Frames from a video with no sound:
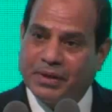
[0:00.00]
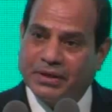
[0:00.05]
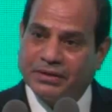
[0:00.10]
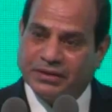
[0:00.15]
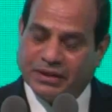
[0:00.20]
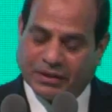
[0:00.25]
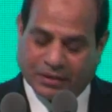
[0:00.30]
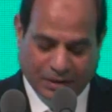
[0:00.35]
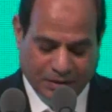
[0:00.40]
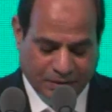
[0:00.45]

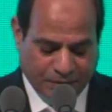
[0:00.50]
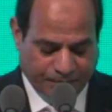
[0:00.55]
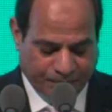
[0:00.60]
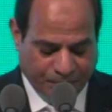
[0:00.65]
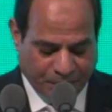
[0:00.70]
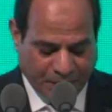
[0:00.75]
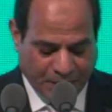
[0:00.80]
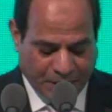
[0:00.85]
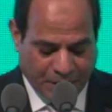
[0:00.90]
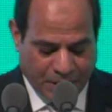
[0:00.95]
the
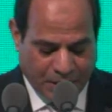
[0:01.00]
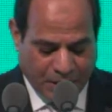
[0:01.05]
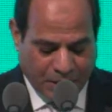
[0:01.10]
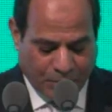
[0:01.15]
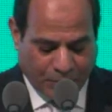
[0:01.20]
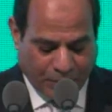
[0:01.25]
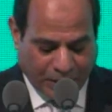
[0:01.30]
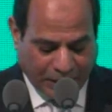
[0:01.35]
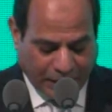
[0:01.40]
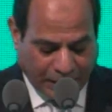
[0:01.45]
situation
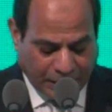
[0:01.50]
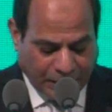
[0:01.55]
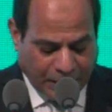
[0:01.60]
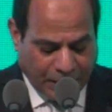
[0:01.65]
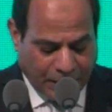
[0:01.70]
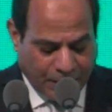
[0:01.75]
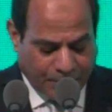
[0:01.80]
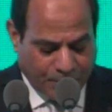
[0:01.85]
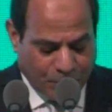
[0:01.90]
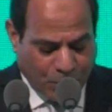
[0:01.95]
prevailing
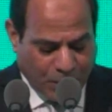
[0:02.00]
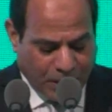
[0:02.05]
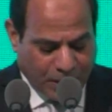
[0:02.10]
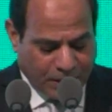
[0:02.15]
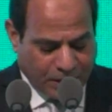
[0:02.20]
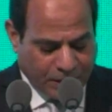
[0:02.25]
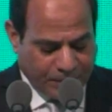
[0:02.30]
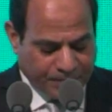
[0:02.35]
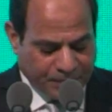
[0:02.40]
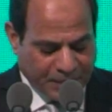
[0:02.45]
in countries
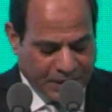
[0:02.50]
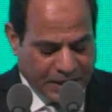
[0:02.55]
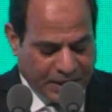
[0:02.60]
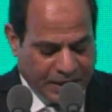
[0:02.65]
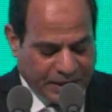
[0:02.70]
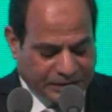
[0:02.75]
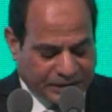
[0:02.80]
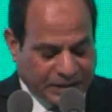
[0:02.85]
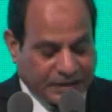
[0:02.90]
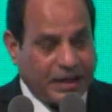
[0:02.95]
of this
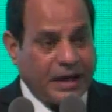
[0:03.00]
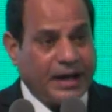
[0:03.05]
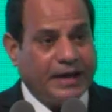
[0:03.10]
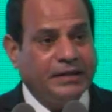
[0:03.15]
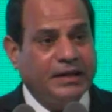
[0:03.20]
region,